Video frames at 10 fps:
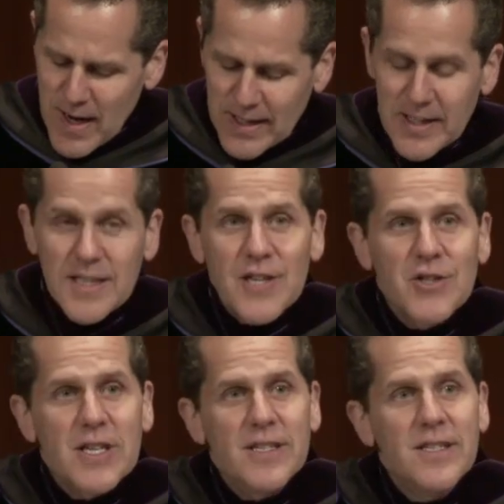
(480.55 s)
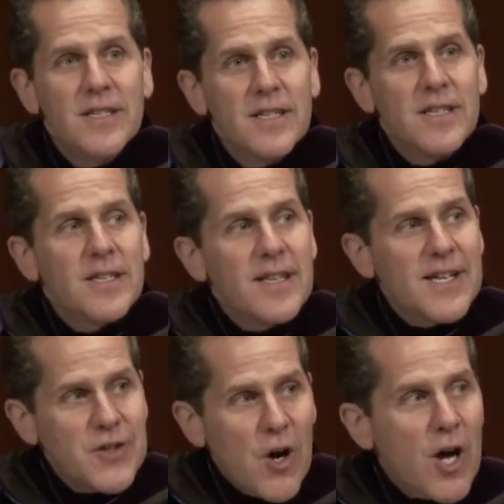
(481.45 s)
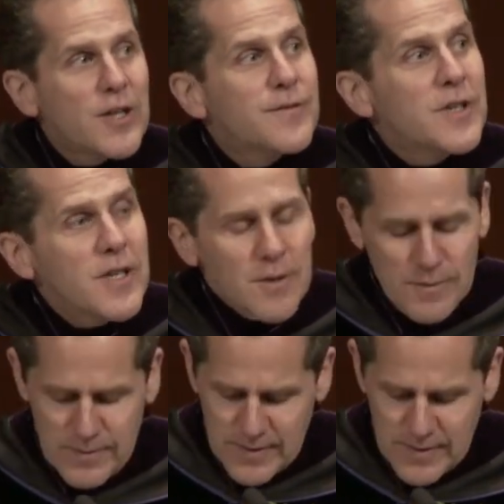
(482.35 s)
recognition. That's all of you.